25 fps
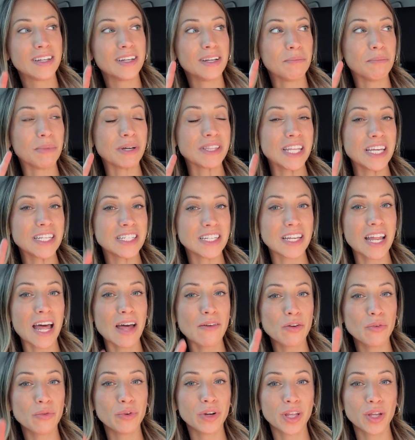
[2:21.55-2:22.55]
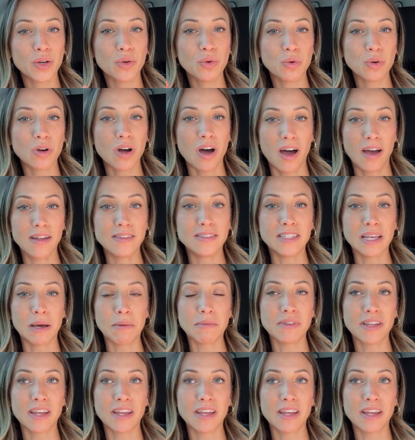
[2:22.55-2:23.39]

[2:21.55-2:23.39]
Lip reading: But they did have a really cool concept.